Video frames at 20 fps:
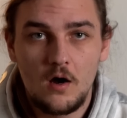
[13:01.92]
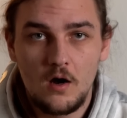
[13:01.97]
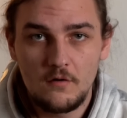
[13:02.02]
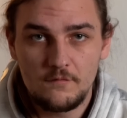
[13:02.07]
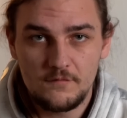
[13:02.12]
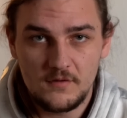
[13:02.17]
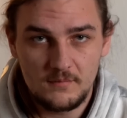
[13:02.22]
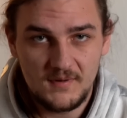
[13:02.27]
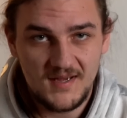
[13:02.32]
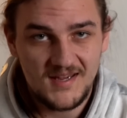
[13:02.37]

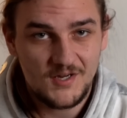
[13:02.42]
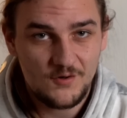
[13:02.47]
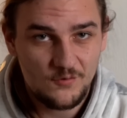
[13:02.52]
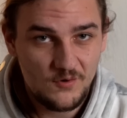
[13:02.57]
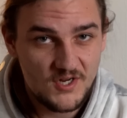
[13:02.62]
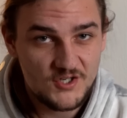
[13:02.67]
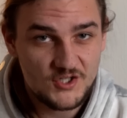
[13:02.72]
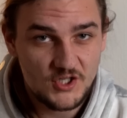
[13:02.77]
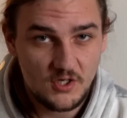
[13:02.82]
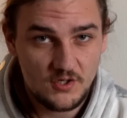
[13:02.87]
of the bike
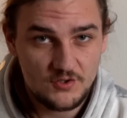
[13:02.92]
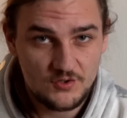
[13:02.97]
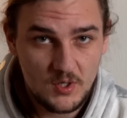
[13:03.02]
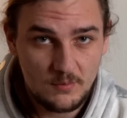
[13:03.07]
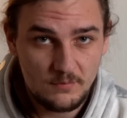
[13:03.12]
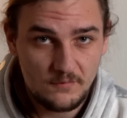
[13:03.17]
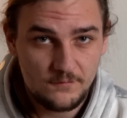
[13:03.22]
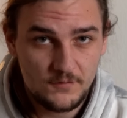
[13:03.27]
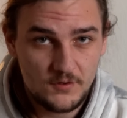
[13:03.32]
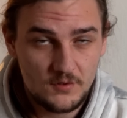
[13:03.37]
crashing on
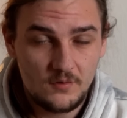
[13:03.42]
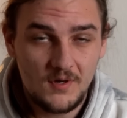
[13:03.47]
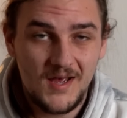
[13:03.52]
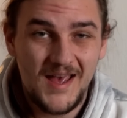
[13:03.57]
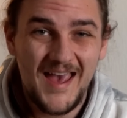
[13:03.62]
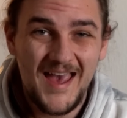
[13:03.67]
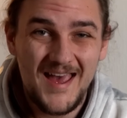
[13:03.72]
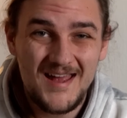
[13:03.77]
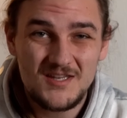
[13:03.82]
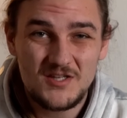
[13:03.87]
top of you
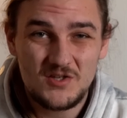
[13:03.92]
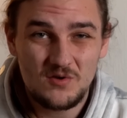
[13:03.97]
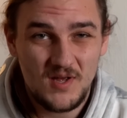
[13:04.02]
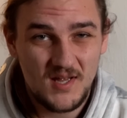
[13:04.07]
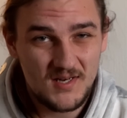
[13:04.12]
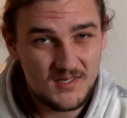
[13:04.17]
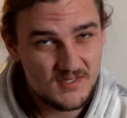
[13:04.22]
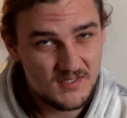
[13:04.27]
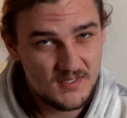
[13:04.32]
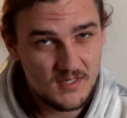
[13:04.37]
and you
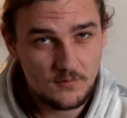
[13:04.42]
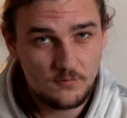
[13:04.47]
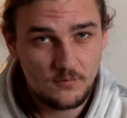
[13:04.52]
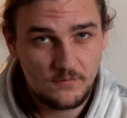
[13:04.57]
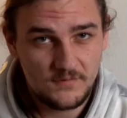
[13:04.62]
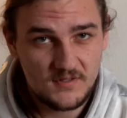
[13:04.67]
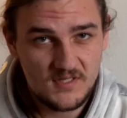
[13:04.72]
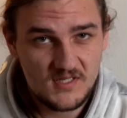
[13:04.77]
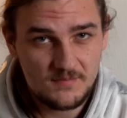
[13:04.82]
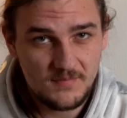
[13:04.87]
getting stuck
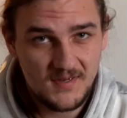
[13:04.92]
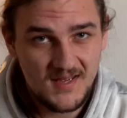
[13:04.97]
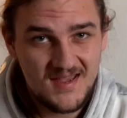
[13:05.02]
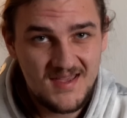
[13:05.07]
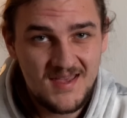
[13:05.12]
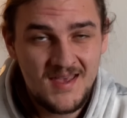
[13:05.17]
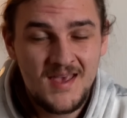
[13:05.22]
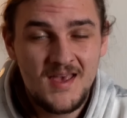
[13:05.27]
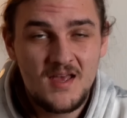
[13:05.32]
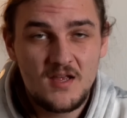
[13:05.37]
with this
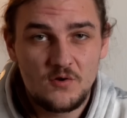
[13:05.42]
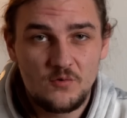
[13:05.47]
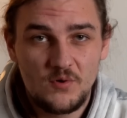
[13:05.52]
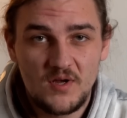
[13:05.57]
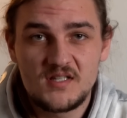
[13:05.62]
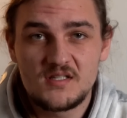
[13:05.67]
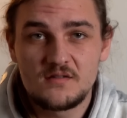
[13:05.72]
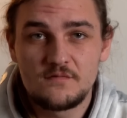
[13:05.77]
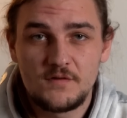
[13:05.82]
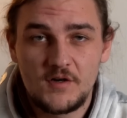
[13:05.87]
bike
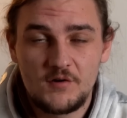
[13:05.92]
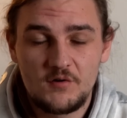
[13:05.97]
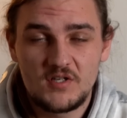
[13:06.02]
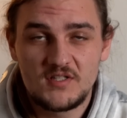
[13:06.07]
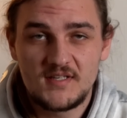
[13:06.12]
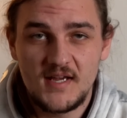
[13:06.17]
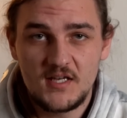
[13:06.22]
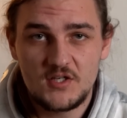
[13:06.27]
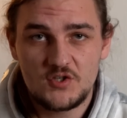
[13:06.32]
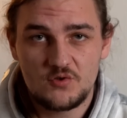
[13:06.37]
creates a very
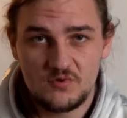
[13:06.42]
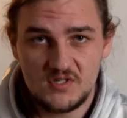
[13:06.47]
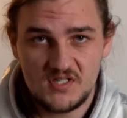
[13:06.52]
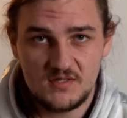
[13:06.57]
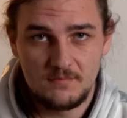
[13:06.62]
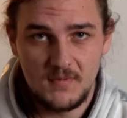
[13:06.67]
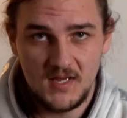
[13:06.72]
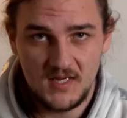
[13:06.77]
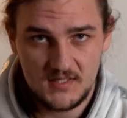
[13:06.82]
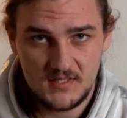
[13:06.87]
dangerous
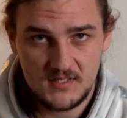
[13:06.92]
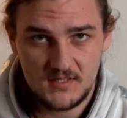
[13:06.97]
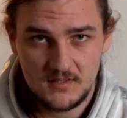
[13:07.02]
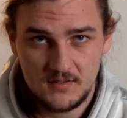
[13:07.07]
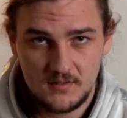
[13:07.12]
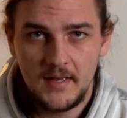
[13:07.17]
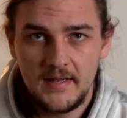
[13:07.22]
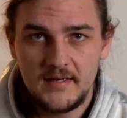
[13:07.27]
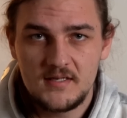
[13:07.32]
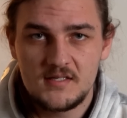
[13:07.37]
mix.
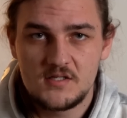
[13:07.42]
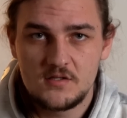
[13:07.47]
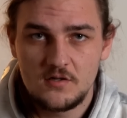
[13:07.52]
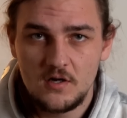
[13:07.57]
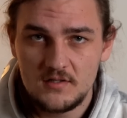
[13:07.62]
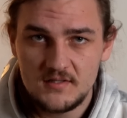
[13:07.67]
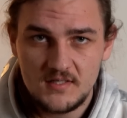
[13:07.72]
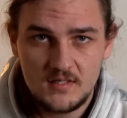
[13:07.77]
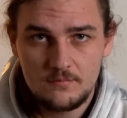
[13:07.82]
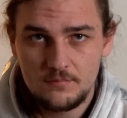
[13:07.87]
It is
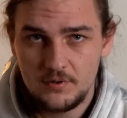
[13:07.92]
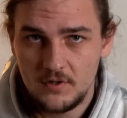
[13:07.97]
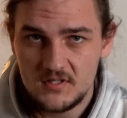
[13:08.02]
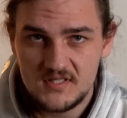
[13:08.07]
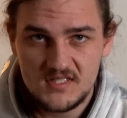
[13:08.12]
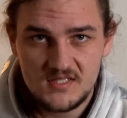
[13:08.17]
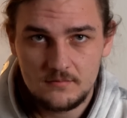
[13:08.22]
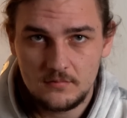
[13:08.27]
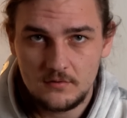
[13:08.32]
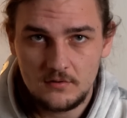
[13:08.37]
not
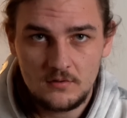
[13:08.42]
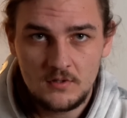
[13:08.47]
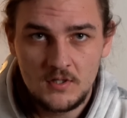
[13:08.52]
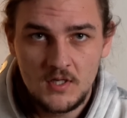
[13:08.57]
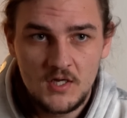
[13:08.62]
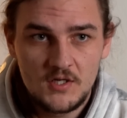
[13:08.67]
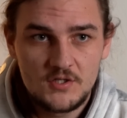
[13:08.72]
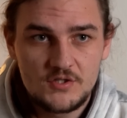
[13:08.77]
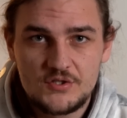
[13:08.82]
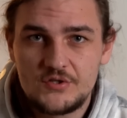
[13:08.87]
impossible
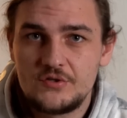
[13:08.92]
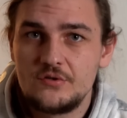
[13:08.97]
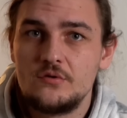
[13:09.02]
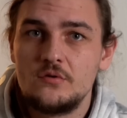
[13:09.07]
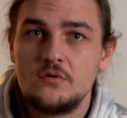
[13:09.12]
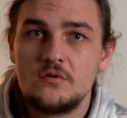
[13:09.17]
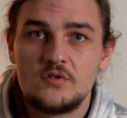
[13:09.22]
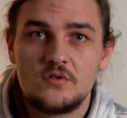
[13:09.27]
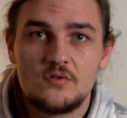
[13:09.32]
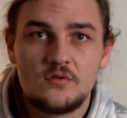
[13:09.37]

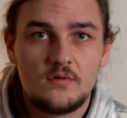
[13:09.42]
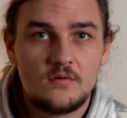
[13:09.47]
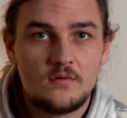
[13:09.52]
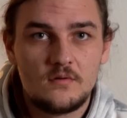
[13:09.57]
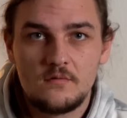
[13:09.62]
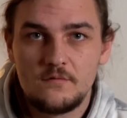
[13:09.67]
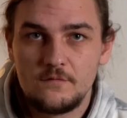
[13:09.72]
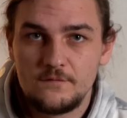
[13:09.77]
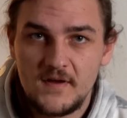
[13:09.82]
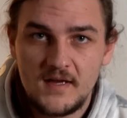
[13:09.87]
to
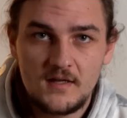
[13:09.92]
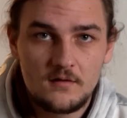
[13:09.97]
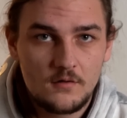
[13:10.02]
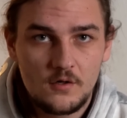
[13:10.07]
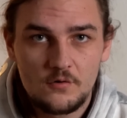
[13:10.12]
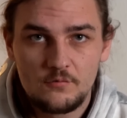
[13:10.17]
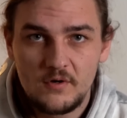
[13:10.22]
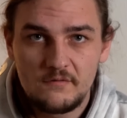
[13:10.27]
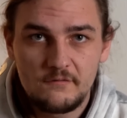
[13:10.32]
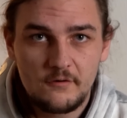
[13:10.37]
fail
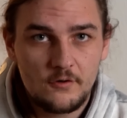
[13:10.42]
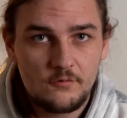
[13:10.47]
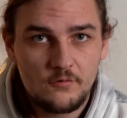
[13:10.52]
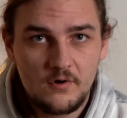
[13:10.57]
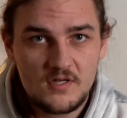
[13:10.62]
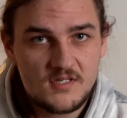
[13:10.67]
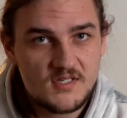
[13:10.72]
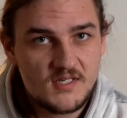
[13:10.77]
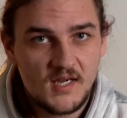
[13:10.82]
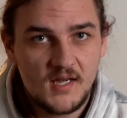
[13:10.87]
a river
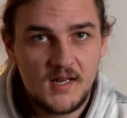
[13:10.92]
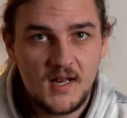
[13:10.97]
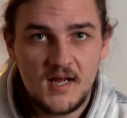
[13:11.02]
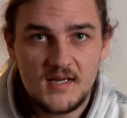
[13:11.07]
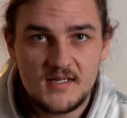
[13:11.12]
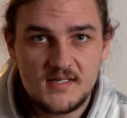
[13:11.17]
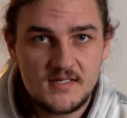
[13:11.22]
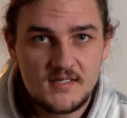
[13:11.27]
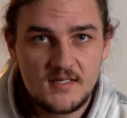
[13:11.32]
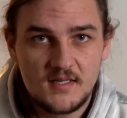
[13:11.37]
crossing in
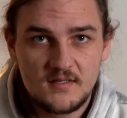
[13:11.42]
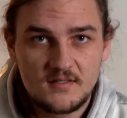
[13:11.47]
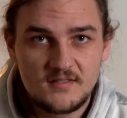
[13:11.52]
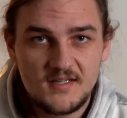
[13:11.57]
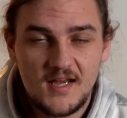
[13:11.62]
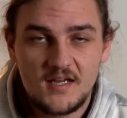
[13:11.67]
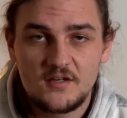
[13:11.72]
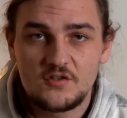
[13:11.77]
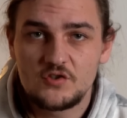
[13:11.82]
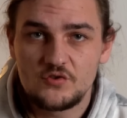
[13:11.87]
Iceland
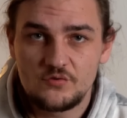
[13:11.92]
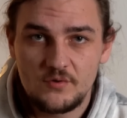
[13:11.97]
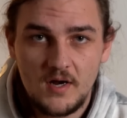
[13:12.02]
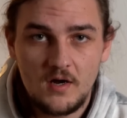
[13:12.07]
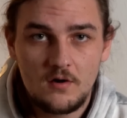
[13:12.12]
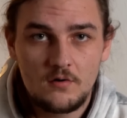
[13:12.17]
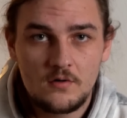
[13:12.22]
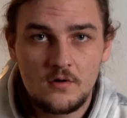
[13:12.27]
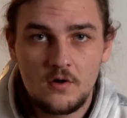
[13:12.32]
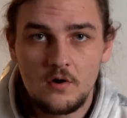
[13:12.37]
and
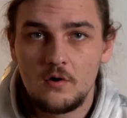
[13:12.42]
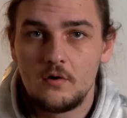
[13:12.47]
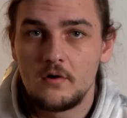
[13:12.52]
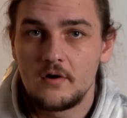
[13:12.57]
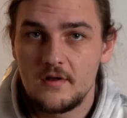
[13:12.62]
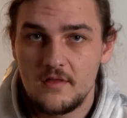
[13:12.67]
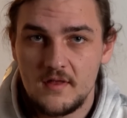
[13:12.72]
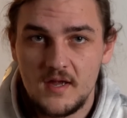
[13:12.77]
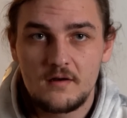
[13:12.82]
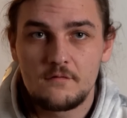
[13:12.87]
drown
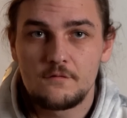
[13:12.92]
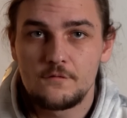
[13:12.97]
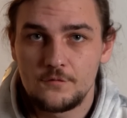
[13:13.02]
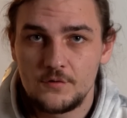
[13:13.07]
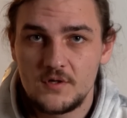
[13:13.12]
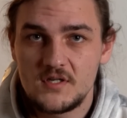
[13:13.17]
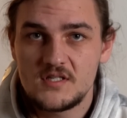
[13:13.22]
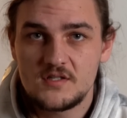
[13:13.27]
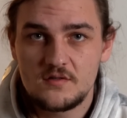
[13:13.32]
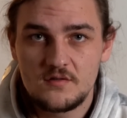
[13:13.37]
or then
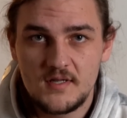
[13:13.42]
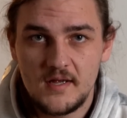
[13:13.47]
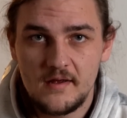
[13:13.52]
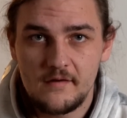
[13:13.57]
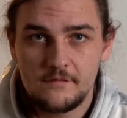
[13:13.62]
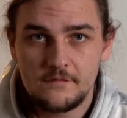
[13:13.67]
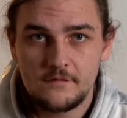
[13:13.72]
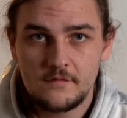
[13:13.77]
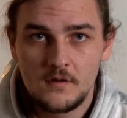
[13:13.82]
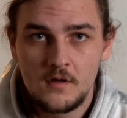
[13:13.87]
freeze to
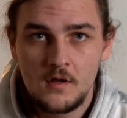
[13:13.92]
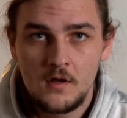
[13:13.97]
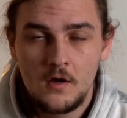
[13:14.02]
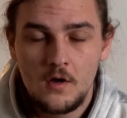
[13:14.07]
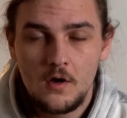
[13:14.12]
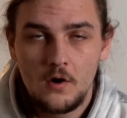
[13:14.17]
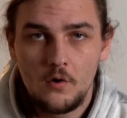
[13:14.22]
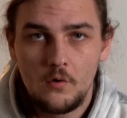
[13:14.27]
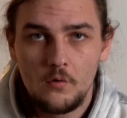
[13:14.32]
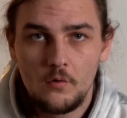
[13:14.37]
death,
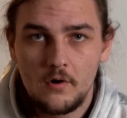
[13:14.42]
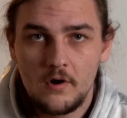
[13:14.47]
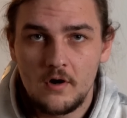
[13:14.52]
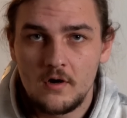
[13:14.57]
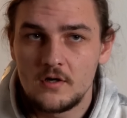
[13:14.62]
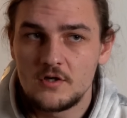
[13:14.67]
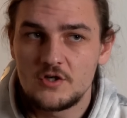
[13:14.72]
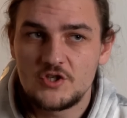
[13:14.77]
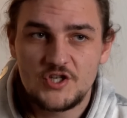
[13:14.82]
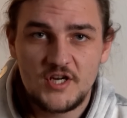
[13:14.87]

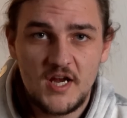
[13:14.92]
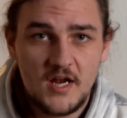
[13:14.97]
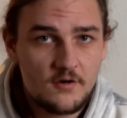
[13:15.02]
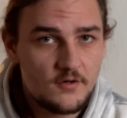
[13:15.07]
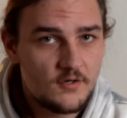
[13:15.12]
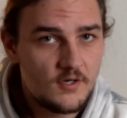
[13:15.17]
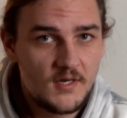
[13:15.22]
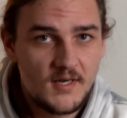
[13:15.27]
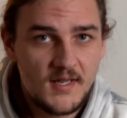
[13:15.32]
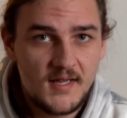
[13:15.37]
or shatter
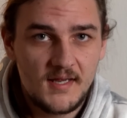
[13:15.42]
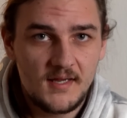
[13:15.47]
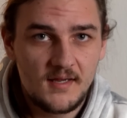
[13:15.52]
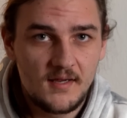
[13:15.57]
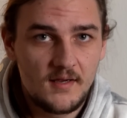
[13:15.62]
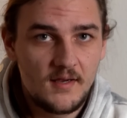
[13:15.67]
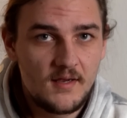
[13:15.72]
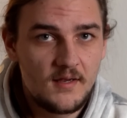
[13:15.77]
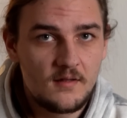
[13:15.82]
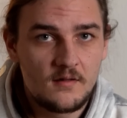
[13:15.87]
your leg
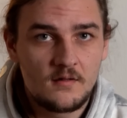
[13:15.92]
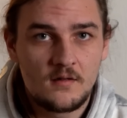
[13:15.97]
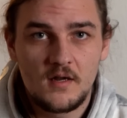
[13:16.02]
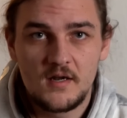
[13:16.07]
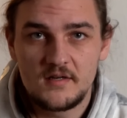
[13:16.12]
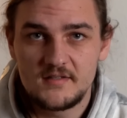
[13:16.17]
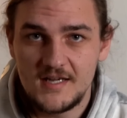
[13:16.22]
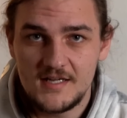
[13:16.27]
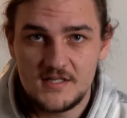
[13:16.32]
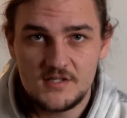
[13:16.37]
in a
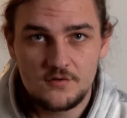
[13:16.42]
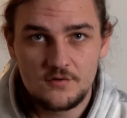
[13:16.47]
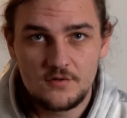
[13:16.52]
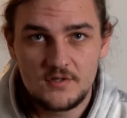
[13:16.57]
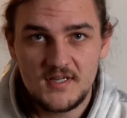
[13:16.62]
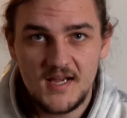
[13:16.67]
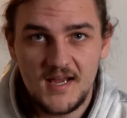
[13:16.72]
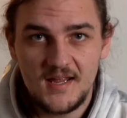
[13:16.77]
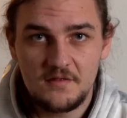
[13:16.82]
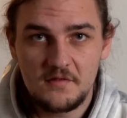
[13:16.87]

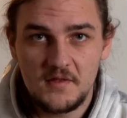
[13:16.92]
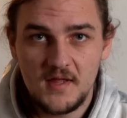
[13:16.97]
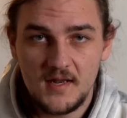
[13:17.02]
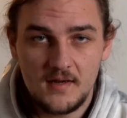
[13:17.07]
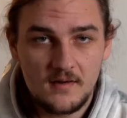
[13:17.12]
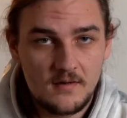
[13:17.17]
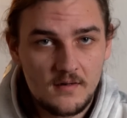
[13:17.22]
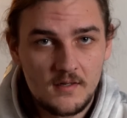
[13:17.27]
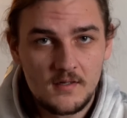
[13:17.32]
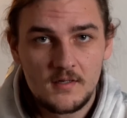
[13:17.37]
desert and
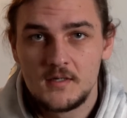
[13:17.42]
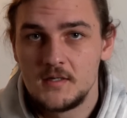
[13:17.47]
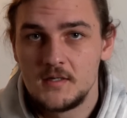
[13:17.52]
then